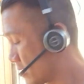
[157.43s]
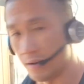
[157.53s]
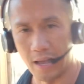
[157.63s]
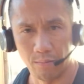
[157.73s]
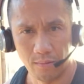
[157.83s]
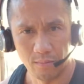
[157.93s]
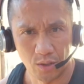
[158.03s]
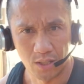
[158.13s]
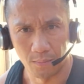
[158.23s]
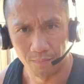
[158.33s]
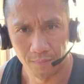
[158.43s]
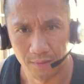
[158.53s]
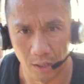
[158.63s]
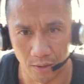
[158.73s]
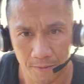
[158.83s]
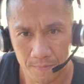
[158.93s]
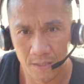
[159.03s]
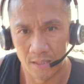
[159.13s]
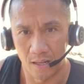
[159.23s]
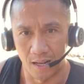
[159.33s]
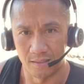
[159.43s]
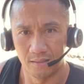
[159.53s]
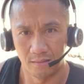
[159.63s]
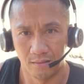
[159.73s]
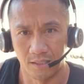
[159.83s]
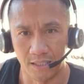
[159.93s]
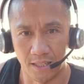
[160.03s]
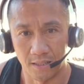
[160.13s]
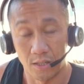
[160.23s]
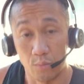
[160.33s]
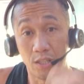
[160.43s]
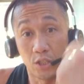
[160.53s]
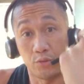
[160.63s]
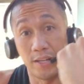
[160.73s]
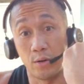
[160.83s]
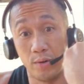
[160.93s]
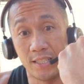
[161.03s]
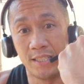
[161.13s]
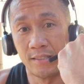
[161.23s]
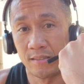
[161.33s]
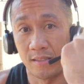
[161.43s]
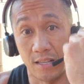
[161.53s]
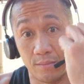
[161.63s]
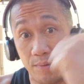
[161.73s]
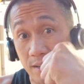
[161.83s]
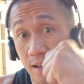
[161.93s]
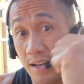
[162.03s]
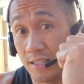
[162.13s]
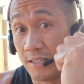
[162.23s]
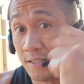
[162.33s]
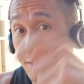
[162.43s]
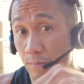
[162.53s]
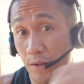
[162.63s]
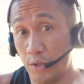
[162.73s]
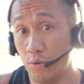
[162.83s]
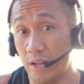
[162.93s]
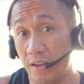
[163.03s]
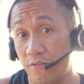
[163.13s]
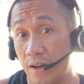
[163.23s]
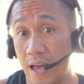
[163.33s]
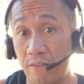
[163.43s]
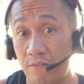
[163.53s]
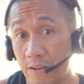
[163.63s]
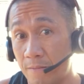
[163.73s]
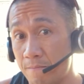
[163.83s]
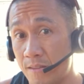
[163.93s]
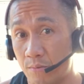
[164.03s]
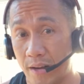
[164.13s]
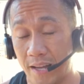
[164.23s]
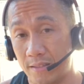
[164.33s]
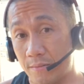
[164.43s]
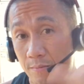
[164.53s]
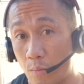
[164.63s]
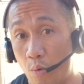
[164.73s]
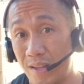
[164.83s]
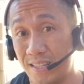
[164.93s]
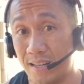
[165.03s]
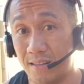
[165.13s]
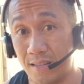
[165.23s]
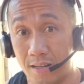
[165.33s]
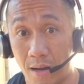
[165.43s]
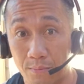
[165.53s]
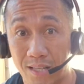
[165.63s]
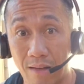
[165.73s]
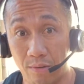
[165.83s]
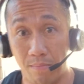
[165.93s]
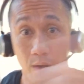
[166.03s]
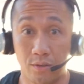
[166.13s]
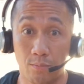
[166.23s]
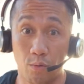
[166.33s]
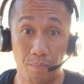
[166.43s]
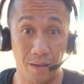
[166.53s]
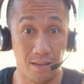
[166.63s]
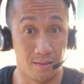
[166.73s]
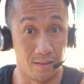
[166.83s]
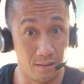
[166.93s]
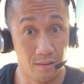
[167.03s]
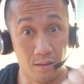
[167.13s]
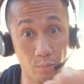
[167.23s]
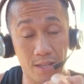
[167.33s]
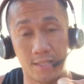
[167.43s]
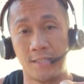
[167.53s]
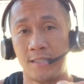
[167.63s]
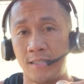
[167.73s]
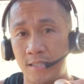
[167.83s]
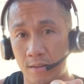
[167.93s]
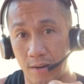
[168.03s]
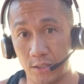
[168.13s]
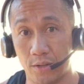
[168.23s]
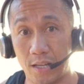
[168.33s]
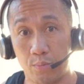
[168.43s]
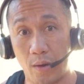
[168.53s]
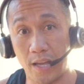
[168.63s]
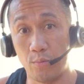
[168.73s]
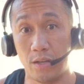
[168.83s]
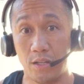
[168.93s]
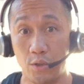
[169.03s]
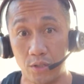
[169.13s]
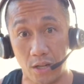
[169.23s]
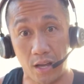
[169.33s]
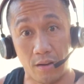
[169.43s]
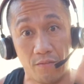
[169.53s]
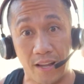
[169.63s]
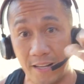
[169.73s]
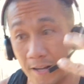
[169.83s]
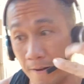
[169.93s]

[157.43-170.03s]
Hey, what's up, Tony and Selena? You want to train your wrist is because when you lift heavy, right? The one thing that comes out the most would be the wrist, right? So that's why you want to use a lot of like